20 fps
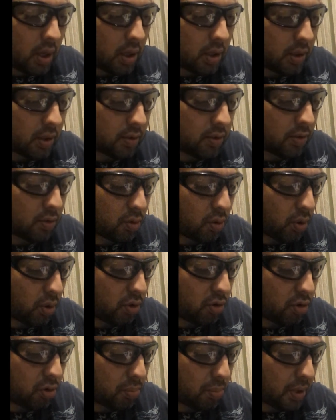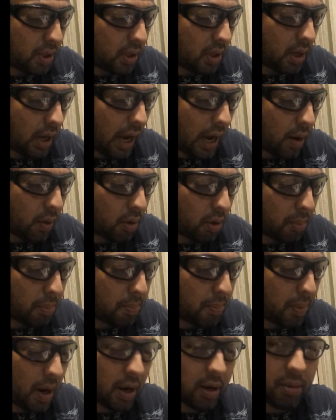This is going to be our
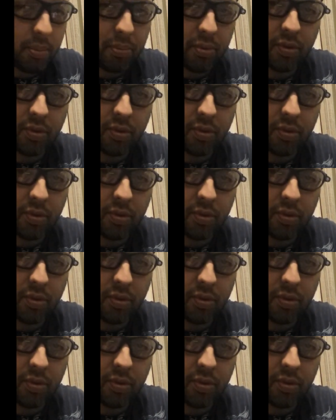bottom